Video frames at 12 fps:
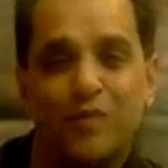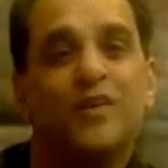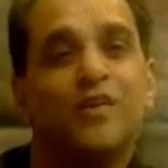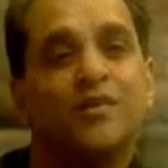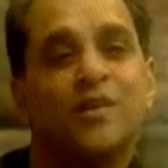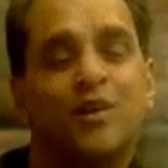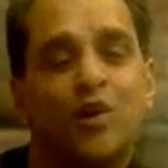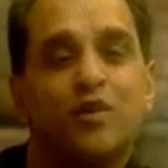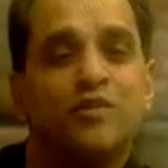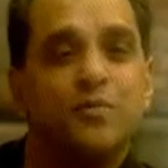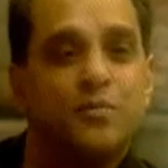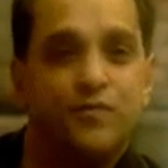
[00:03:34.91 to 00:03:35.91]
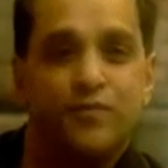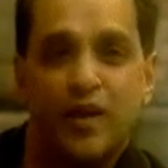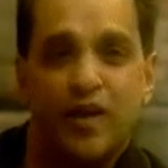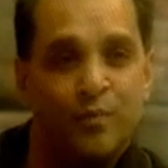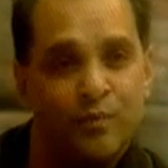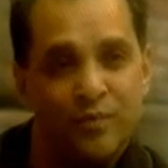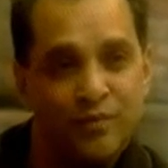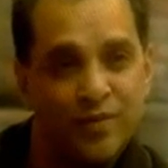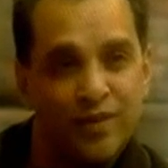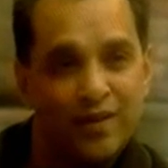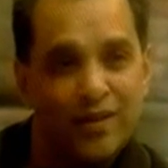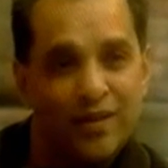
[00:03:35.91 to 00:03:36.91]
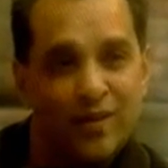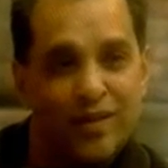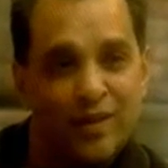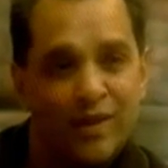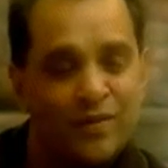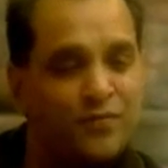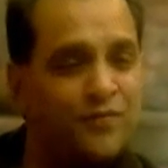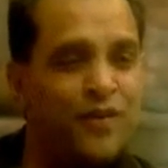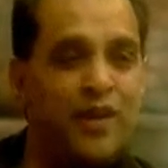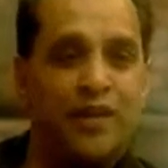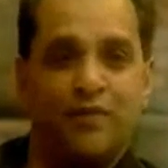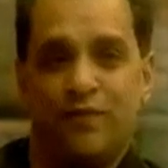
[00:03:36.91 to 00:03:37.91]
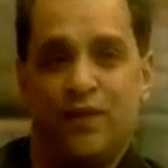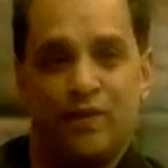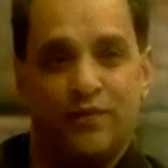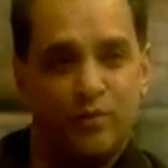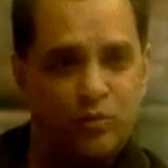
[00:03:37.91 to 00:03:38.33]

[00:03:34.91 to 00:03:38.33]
is our concept of time. It's very flexible.